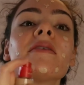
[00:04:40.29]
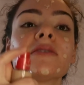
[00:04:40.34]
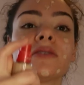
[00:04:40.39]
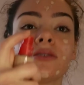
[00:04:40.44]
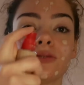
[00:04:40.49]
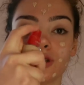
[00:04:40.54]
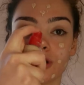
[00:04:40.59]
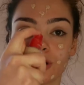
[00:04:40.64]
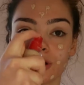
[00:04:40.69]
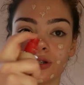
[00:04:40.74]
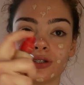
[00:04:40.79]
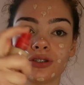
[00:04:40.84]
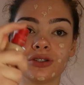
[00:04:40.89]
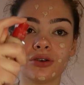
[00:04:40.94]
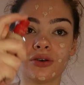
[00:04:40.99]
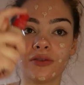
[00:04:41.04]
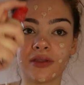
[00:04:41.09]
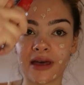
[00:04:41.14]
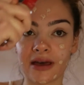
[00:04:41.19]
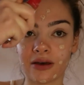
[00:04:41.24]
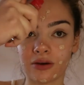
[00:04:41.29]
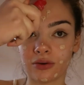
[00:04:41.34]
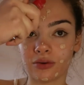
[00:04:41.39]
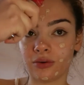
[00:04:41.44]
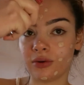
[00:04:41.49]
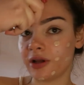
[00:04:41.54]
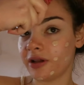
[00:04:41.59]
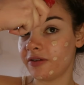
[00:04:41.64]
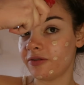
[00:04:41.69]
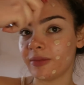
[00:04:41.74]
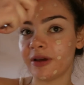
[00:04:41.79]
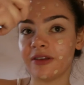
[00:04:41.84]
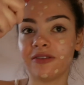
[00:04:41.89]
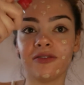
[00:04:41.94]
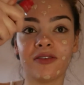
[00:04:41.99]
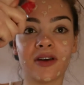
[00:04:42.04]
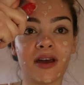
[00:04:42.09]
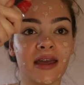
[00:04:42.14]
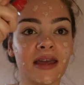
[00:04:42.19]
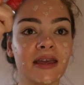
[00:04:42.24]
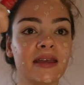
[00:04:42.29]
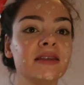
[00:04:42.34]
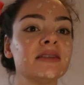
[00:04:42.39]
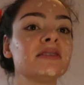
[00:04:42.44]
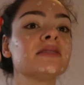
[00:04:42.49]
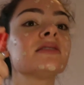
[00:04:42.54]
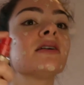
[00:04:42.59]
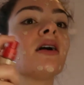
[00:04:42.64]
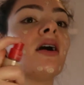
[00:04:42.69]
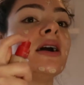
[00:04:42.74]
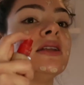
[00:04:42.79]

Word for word: So I'm just going to dot that all over my face.